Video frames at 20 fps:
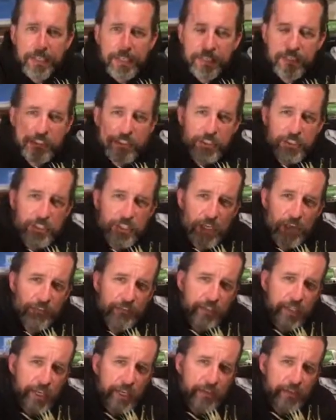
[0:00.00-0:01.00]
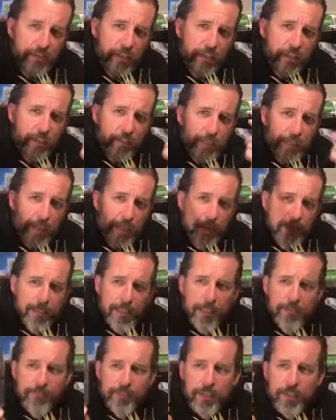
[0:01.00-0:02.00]
It's the chef knife, the paring
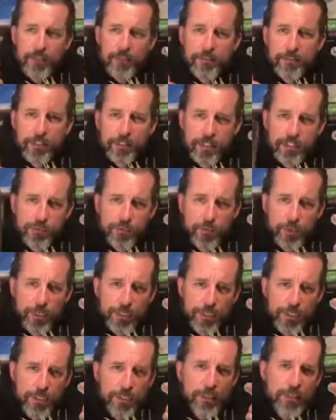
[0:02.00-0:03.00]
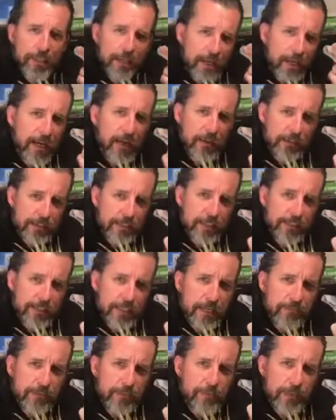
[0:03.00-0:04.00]
knife, this one. I also like
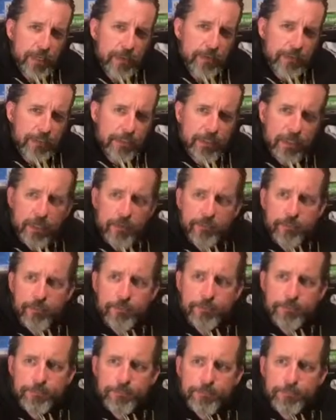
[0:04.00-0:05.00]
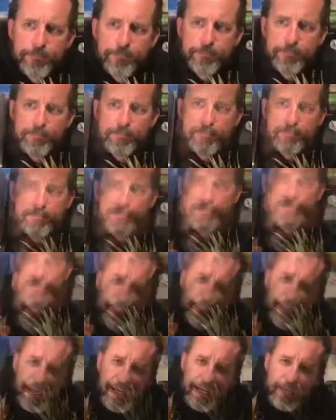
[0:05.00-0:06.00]
to have a boning knife. We've all
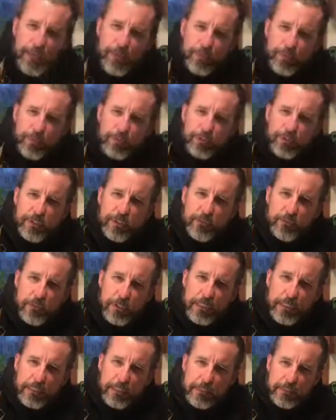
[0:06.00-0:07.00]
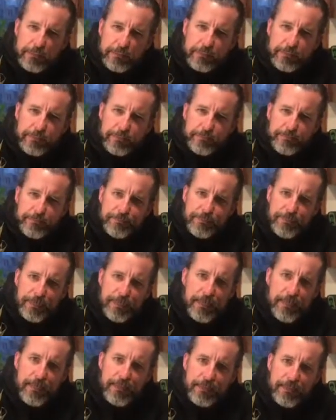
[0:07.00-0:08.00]
had pineapples in the rings,
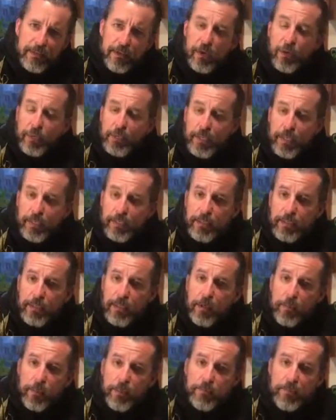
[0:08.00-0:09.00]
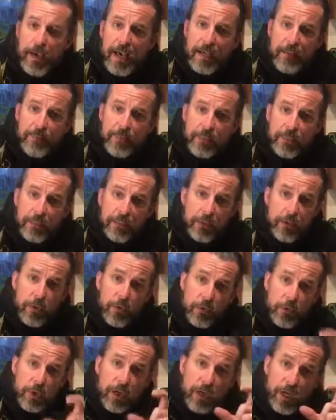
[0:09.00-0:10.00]
and they're okay. We've had them in the
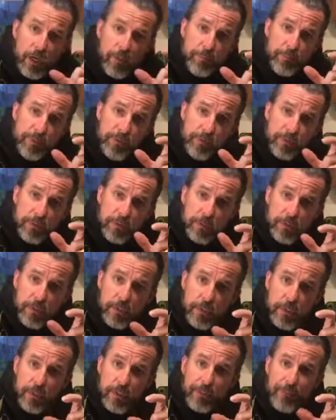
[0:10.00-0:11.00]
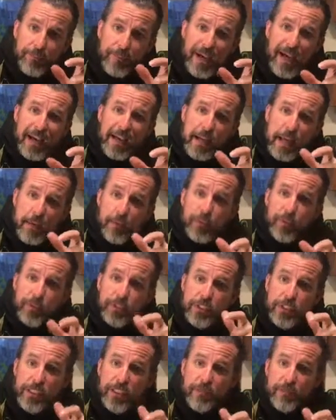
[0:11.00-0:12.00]
little cups,
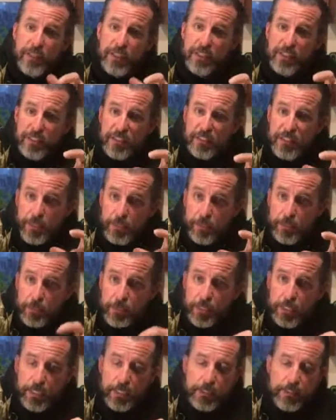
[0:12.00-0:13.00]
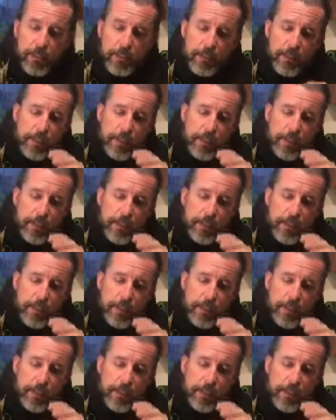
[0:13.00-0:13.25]
pineapple tidbits, and they're okay.